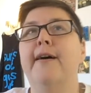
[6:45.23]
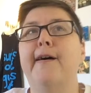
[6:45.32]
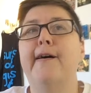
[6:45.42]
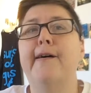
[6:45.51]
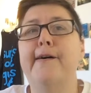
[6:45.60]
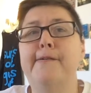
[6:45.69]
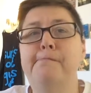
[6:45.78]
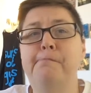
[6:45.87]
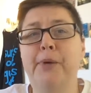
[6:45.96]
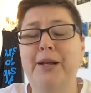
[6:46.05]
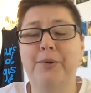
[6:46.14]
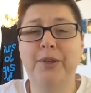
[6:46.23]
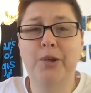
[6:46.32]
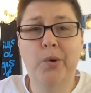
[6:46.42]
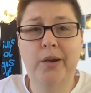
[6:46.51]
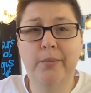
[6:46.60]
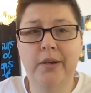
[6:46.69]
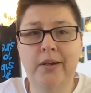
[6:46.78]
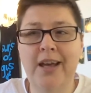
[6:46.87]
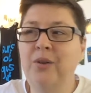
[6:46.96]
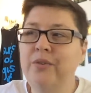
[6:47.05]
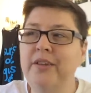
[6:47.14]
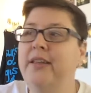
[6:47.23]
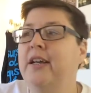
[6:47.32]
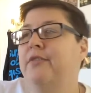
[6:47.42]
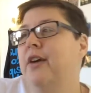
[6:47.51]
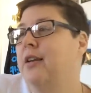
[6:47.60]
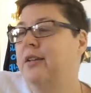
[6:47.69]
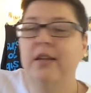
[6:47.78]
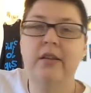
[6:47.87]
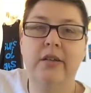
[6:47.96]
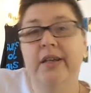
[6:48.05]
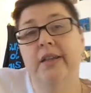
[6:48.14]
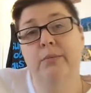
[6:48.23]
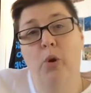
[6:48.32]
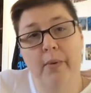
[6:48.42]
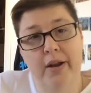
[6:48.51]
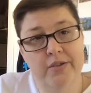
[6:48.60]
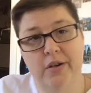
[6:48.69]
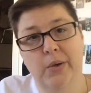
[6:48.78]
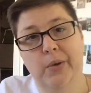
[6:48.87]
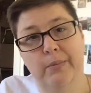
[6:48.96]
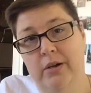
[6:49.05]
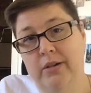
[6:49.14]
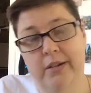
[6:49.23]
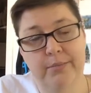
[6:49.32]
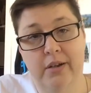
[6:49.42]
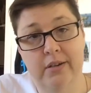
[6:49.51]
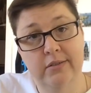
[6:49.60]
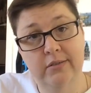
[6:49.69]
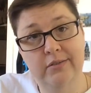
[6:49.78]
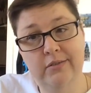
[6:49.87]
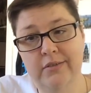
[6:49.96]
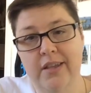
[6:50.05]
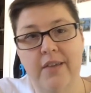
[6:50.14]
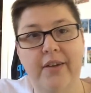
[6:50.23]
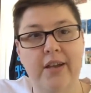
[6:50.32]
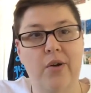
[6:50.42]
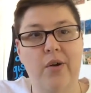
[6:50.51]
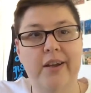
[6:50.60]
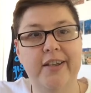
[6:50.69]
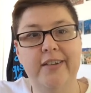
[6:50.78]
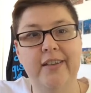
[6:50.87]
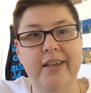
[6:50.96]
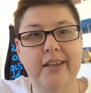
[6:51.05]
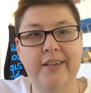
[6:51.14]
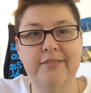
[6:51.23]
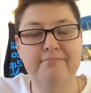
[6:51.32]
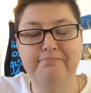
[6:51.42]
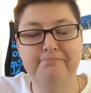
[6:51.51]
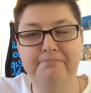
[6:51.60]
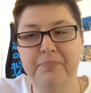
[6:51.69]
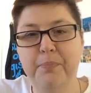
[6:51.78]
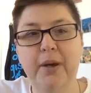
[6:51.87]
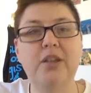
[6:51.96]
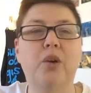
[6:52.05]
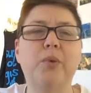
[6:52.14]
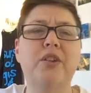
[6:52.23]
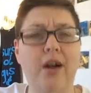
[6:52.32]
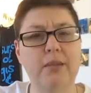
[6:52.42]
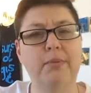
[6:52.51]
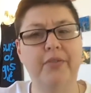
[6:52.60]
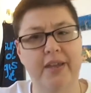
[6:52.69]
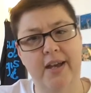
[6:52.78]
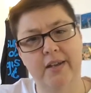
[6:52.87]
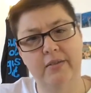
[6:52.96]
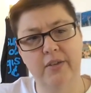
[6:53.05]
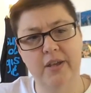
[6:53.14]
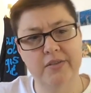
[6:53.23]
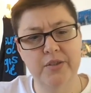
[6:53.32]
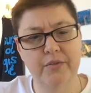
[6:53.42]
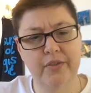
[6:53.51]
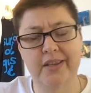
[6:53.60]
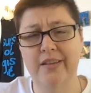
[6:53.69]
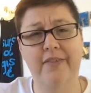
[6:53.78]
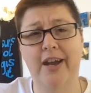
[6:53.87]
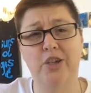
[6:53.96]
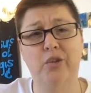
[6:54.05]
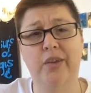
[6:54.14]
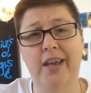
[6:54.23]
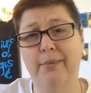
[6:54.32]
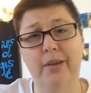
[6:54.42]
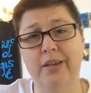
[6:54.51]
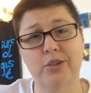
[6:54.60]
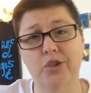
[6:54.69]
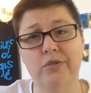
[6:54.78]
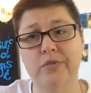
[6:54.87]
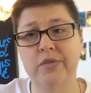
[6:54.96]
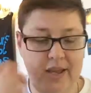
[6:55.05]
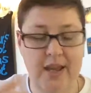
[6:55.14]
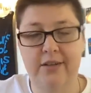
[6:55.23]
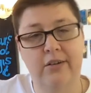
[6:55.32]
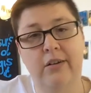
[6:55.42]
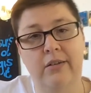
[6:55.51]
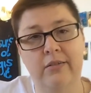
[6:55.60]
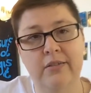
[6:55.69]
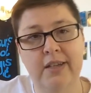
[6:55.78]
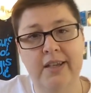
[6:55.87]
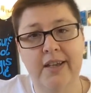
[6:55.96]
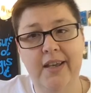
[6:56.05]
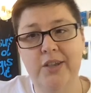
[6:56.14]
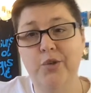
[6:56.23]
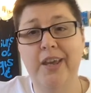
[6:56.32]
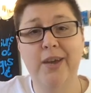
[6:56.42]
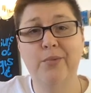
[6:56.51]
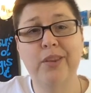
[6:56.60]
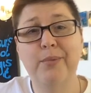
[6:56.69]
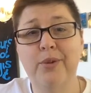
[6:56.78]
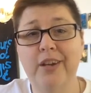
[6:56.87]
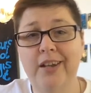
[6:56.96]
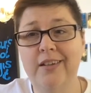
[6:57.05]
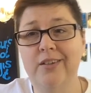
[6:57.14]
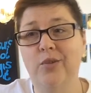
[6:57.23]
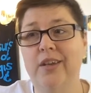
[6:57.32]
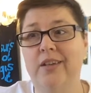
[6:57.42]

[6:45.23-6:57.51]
Like I really don't want a beard. I think I forgot to tell her like the moment I start going bald, I'm done if I go on it. Like, but you know, we talked about that extensively, and the fact you can't pick and choose at all, and you can't really predict.